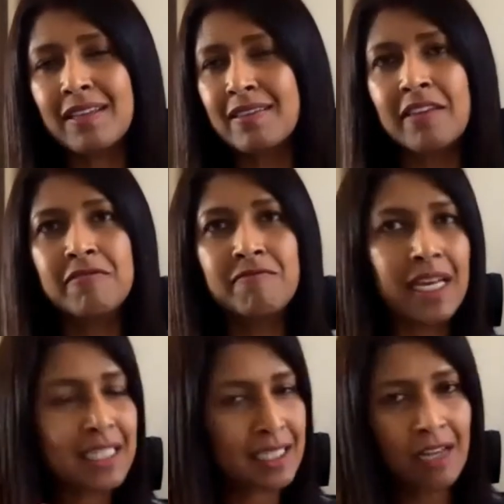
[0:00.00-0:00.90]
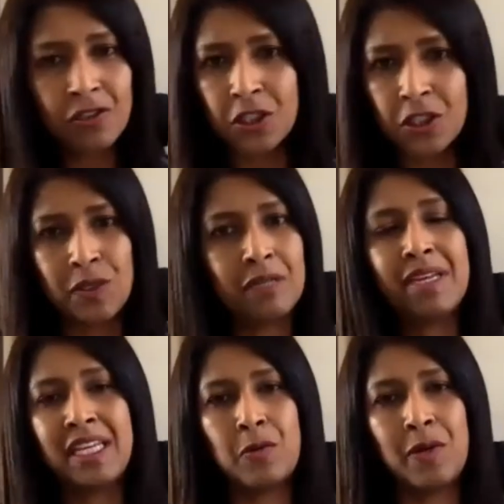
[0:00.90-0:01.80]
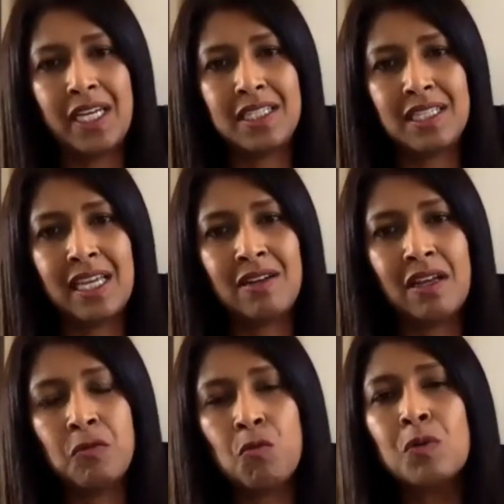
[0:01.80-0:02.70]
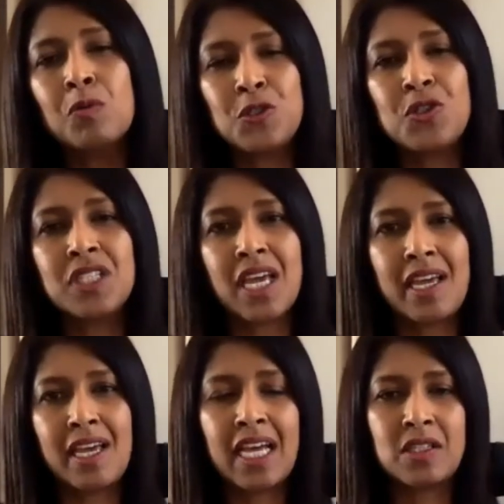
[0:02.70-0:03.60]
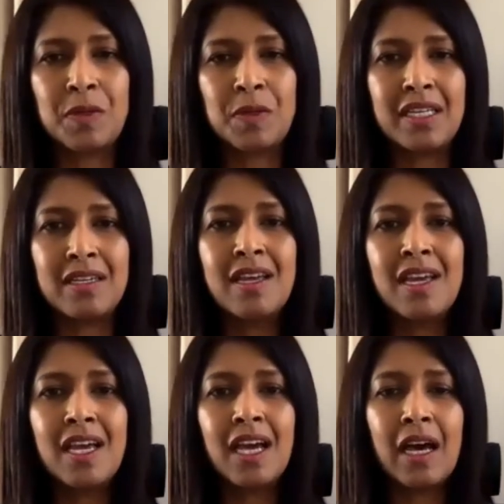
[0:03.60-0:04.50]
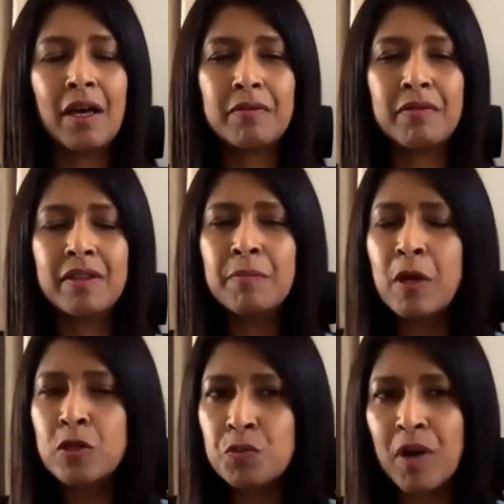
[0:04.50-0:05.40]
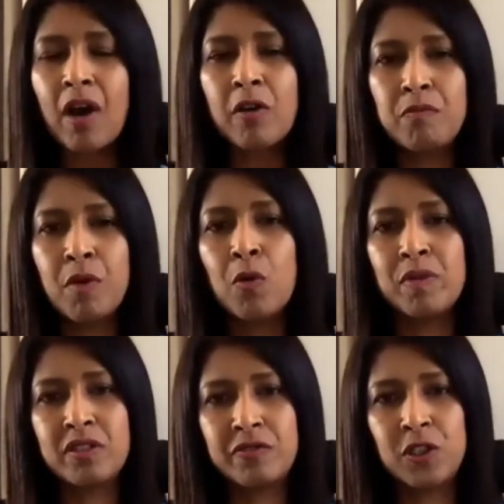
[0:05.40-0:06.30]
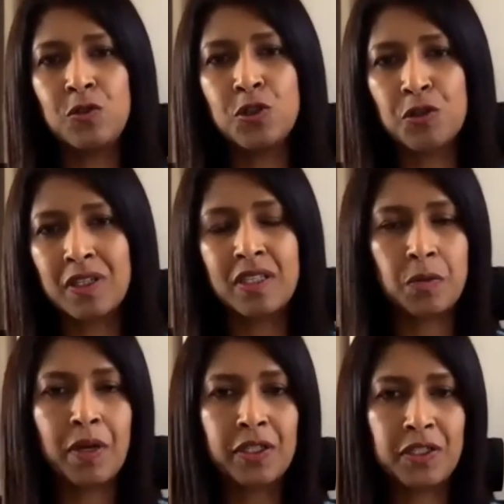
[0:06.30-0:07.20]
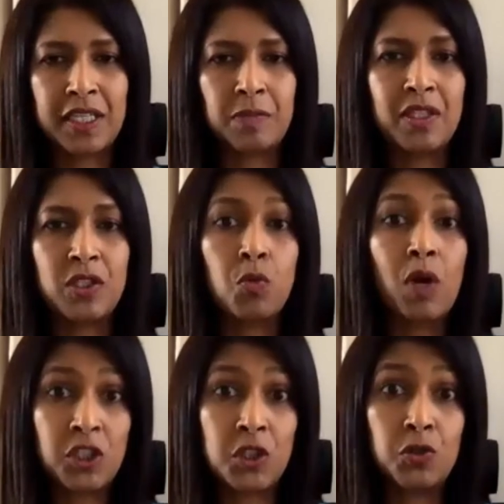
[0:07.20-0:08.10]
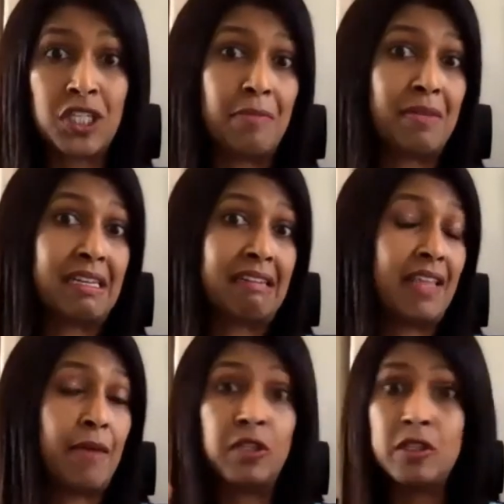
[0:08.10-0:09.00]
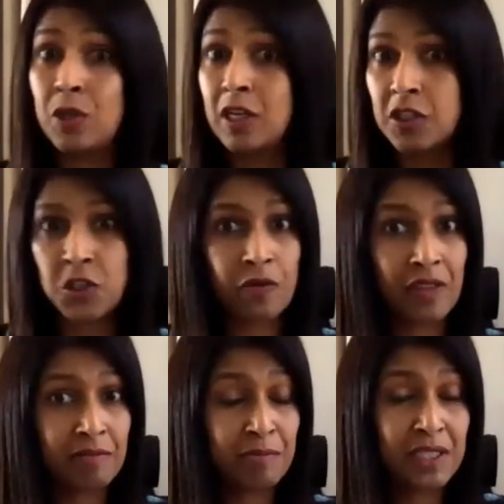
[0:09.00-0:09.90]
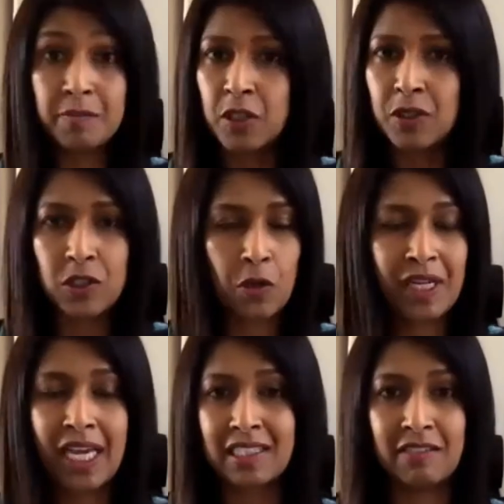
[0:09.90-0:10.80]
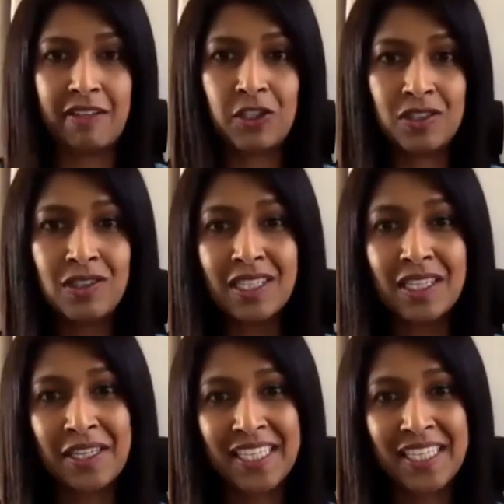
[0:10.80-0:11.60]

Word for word: they've astounded you in many ways. And, and what would you say has been uh, the most proud moment for you during these past six months, watching your team and them doing lots? So they've still been doing so many activations.